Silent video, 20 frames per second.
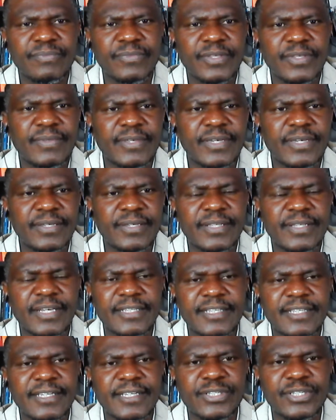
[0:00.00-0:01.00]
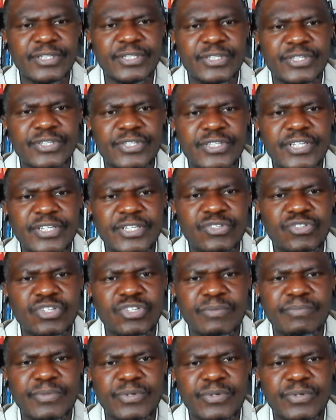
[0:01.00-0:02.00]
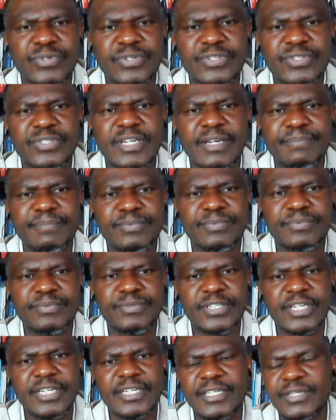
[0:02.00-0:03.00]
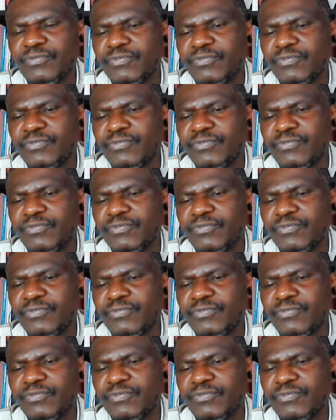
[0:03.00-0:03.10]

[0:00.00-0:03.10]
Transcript: that there's a distinction between substantive